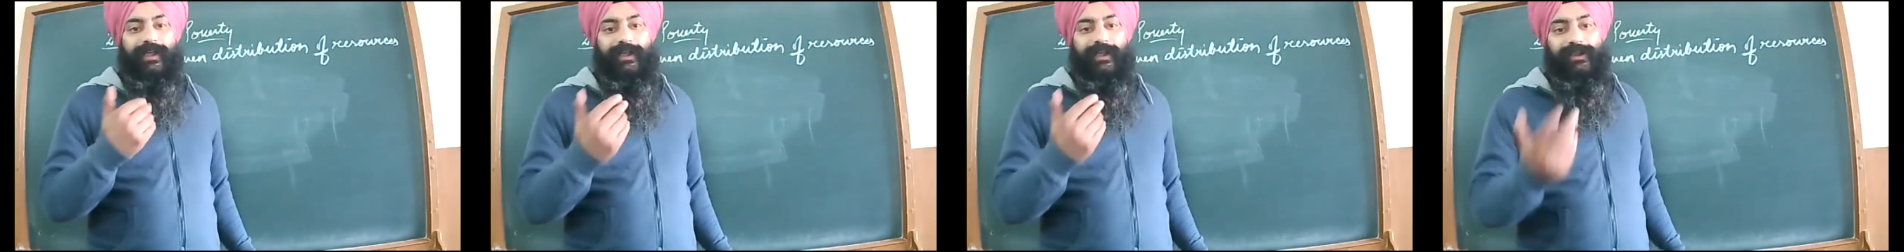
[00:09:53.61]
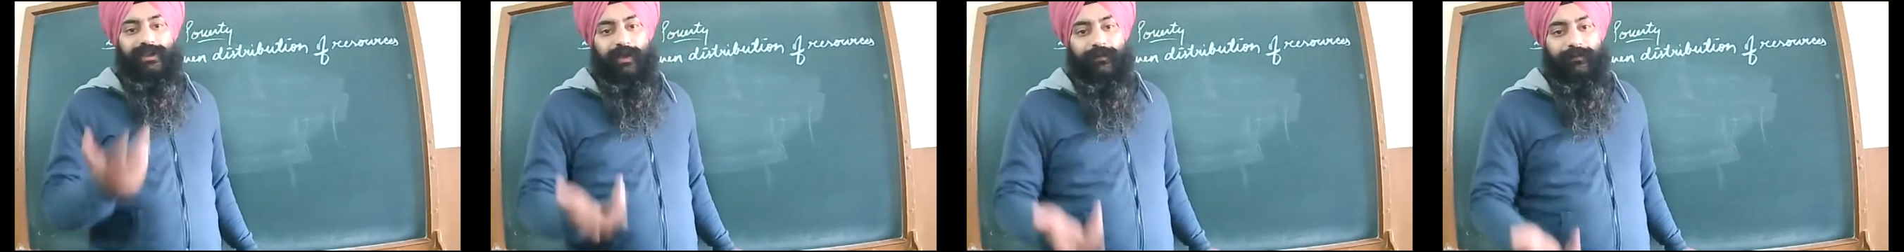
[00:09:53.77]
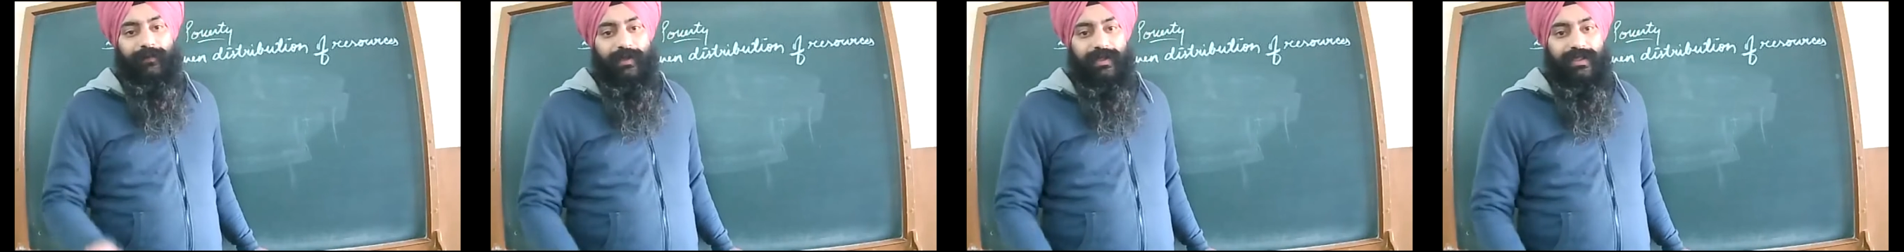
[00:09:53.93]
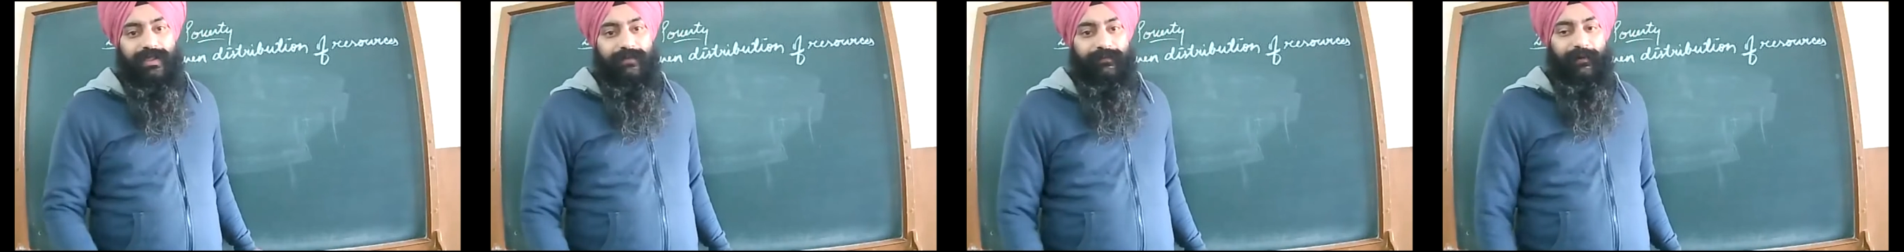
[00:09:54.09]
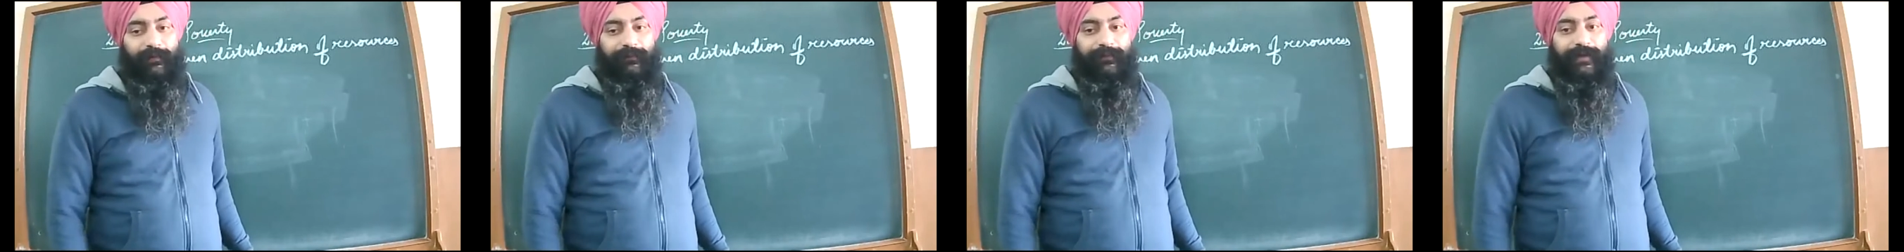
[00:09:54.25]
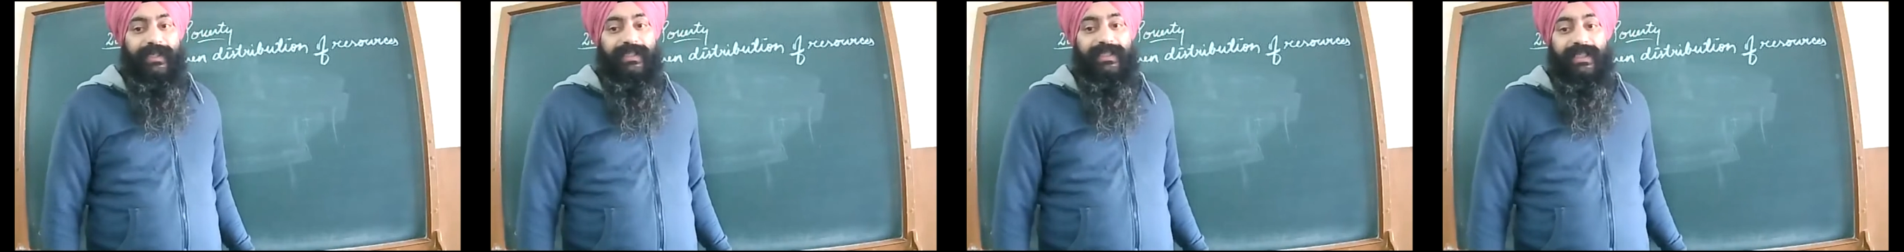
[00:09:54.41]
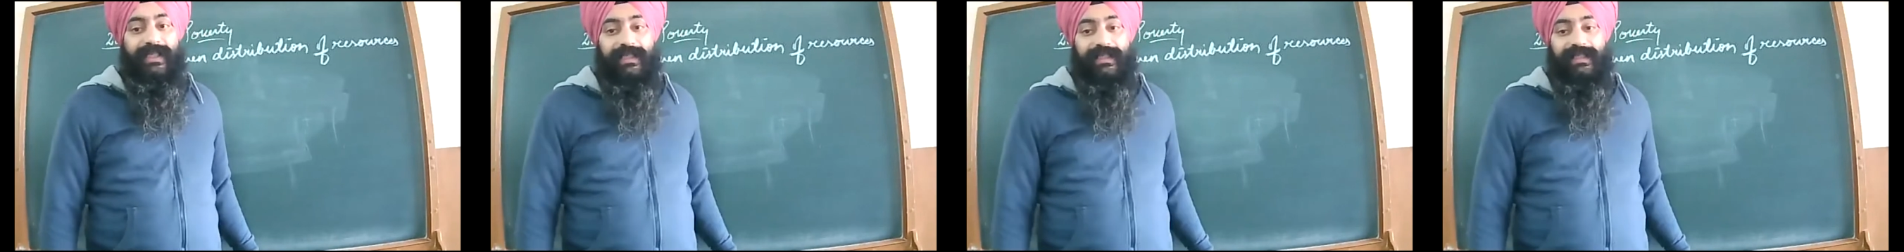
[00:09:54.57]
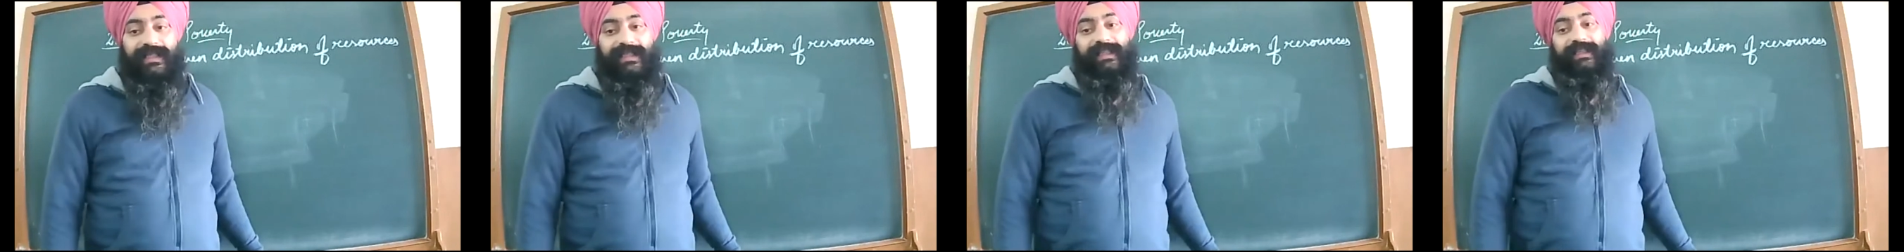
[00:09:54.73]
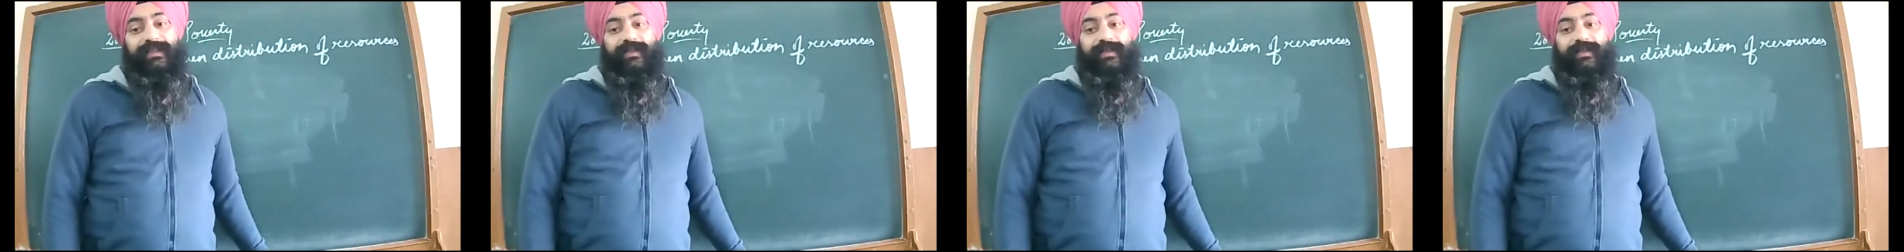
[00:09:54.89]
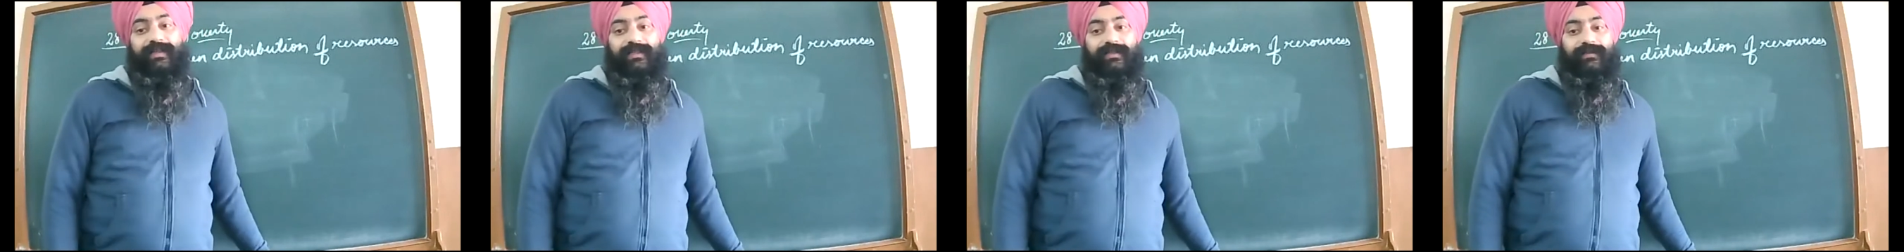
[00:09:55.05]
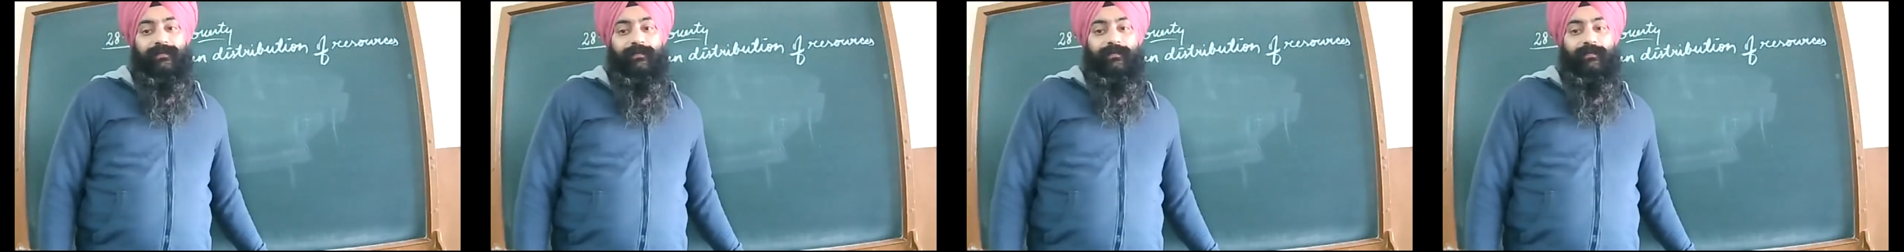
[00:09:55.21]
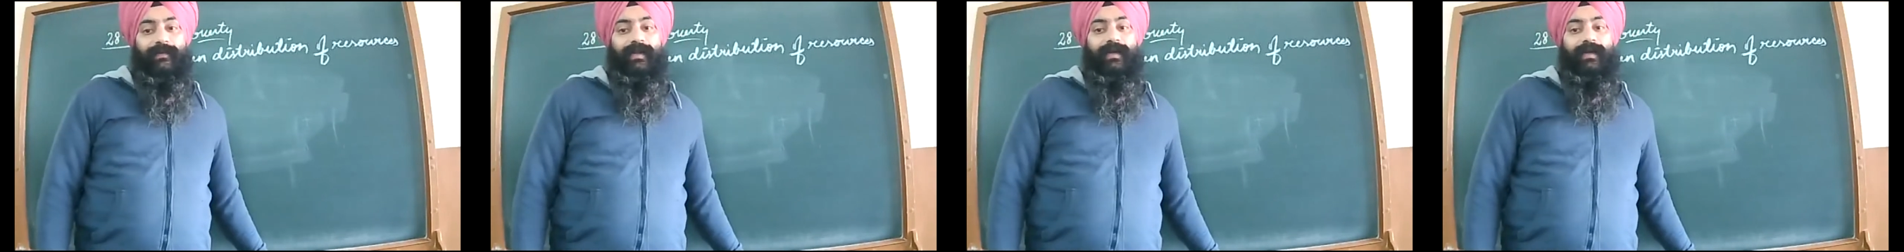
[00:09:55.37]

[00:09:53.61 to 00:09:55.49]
age of 50, 60 years,